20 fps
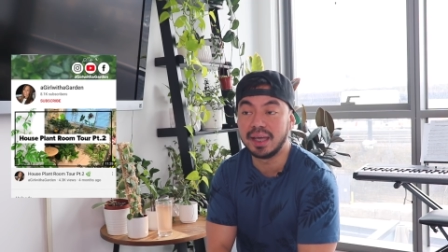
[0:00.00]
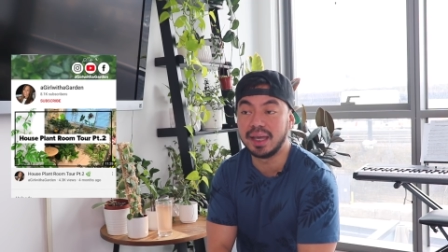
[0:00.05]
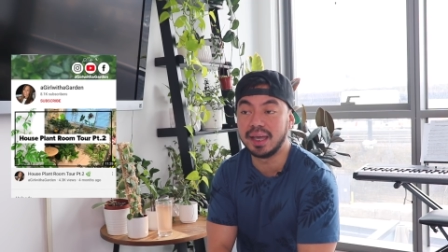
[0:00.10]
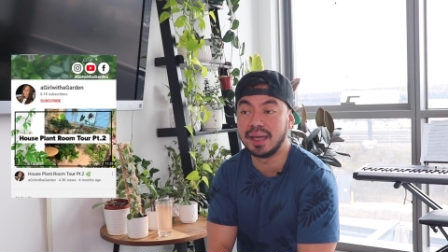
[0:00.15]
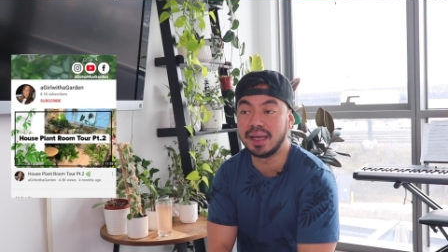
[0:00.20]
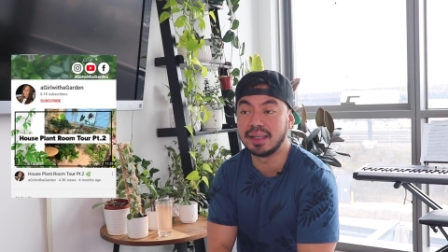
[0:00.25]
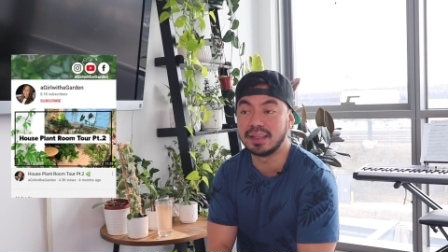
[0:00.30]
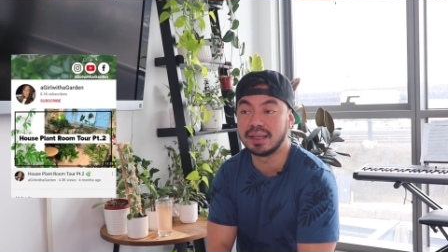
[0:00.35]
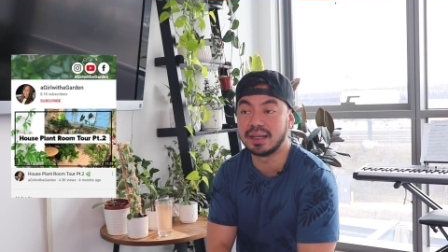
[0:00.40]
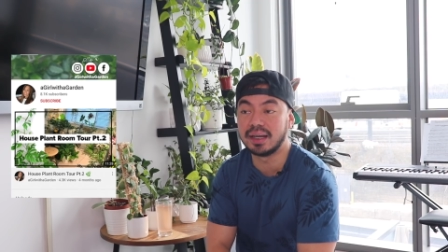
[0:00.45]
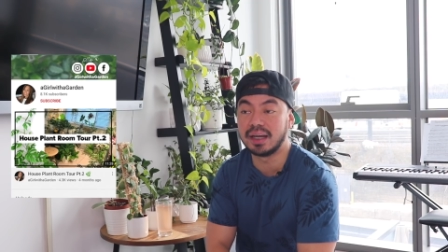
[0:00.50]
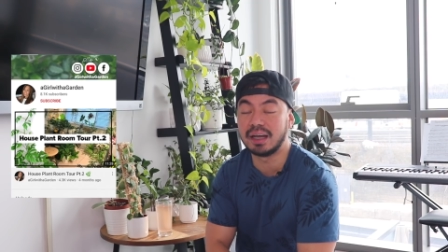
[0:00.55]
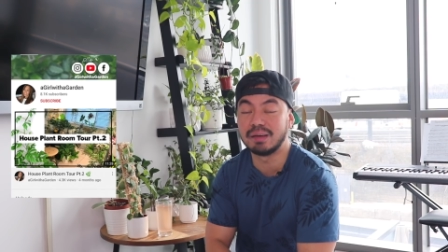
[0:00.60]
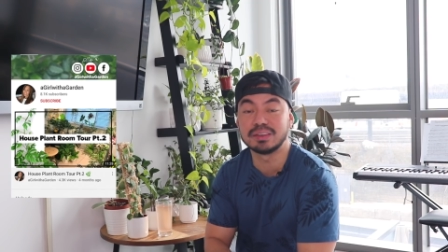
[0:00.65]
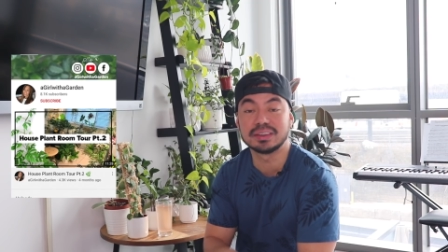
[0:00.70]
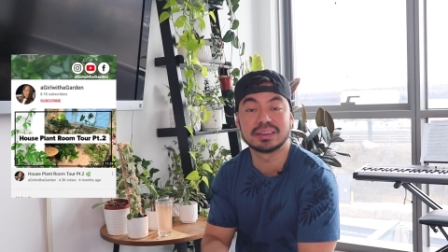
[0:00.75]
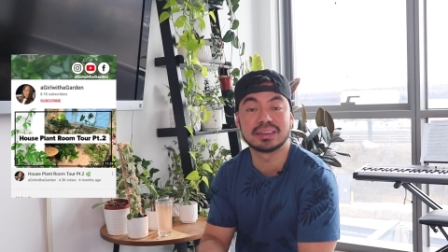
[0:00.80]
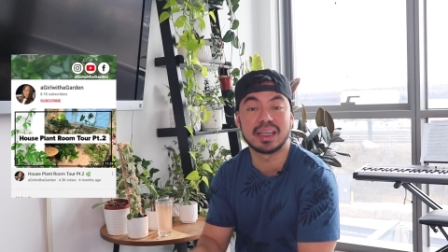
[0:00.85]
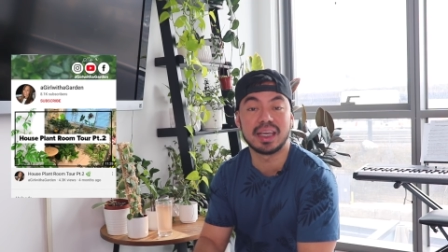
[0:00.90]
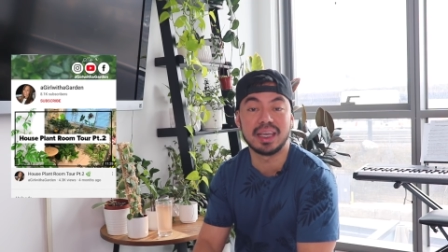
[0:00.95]
And uh, I
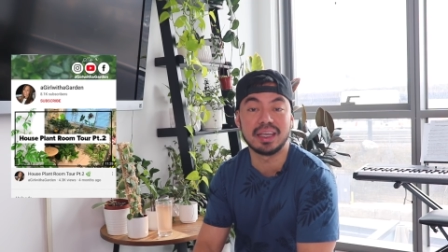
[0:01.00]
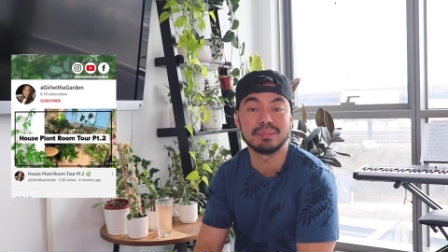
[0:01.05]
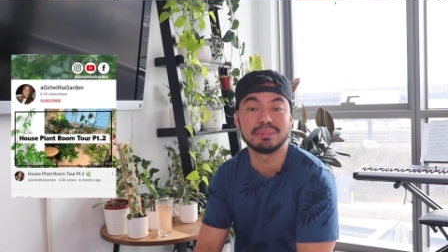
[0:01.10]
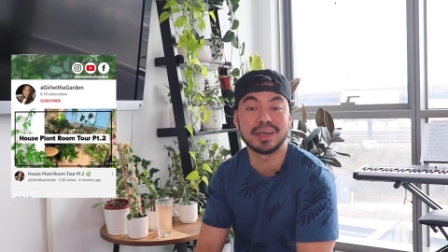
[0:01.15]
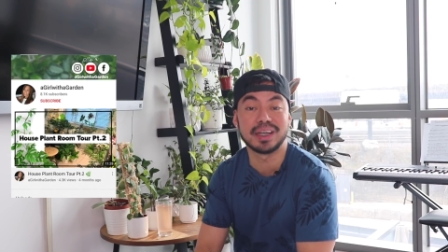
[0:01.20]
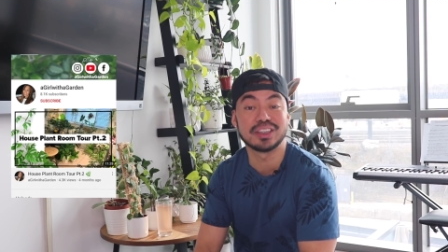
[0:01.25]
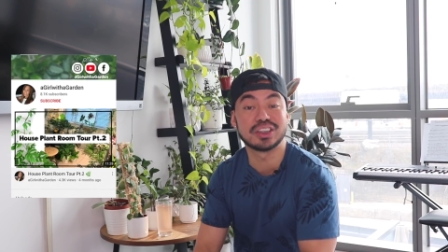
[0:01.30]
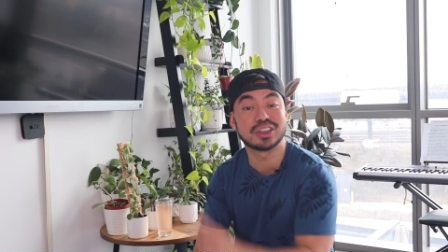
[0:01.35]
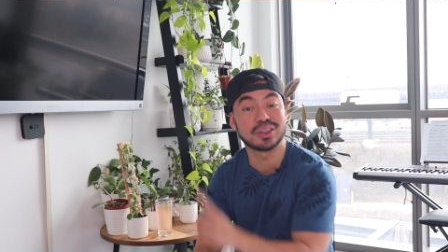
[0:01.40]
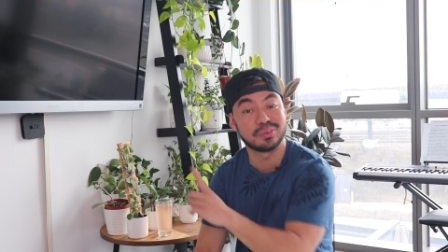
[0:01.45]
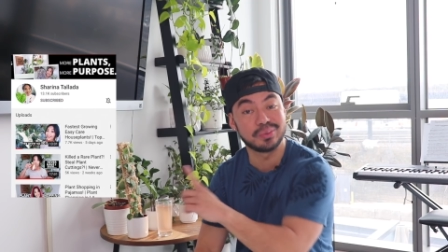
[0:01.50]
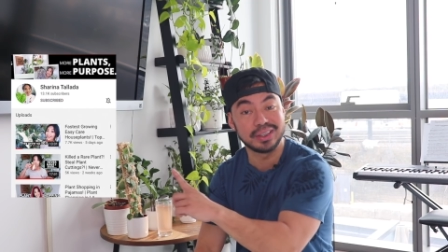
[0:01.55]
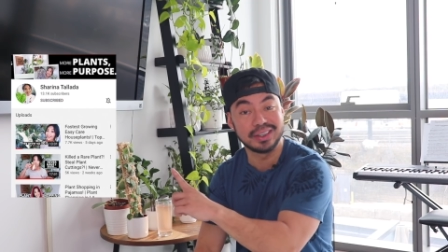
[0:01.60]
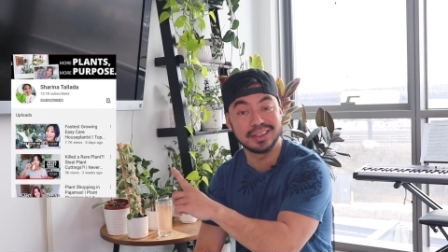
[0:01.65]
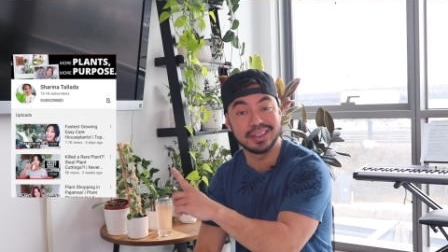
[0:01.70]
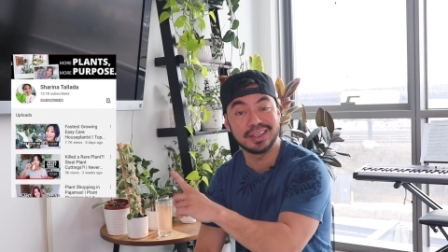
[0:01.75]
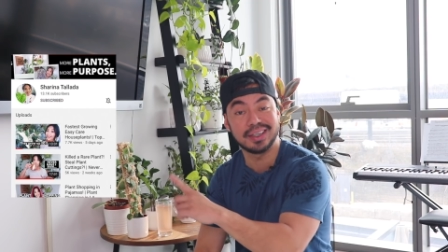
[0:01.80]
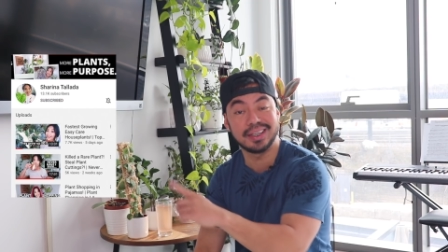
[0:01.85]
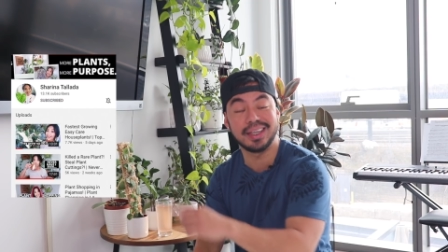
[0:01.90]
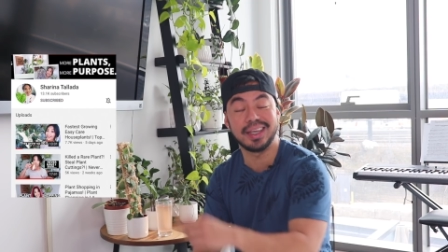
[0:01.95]
was tagged by
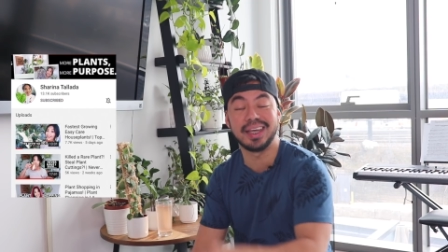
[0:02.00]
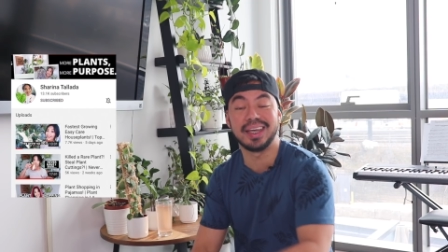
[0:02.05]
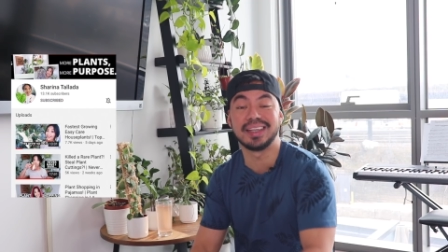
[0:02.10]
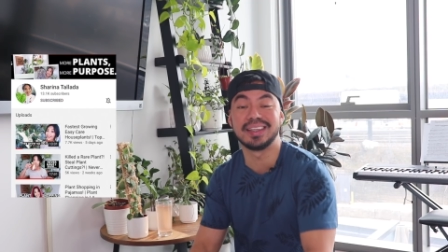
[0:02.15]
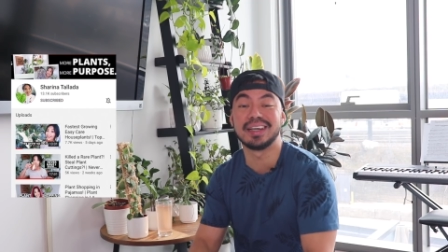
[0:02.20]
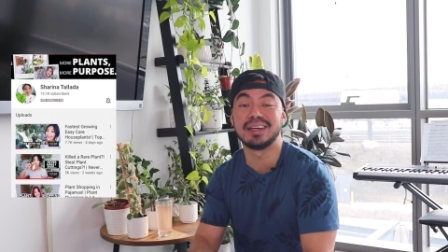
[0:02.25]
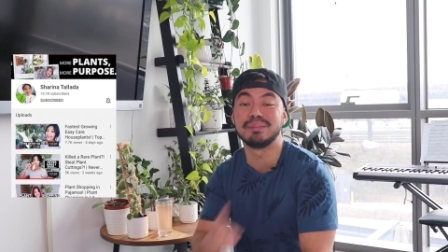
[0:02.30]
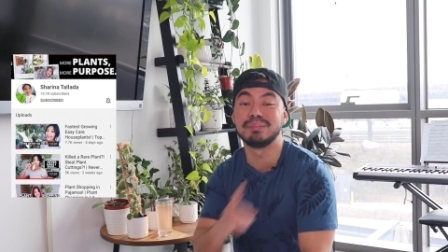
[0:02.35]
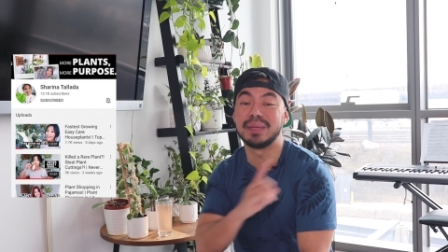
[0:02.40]
Sharina and uh,